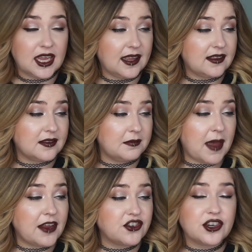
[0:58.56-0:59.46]
It's
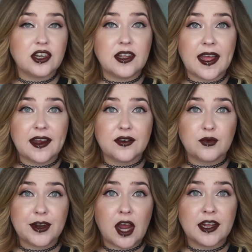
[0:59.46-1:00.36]
magical and
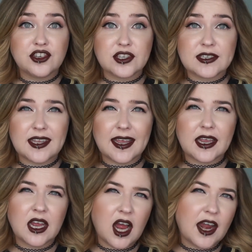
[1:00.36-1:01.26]
Rihanna just
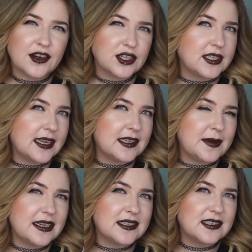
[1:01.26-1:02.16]
like understands
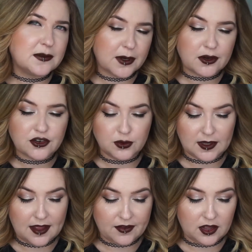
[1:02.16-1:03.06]
me at a spiritual
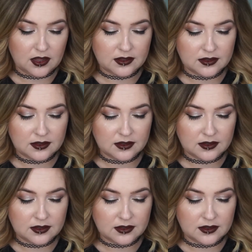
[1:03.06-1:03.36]
level.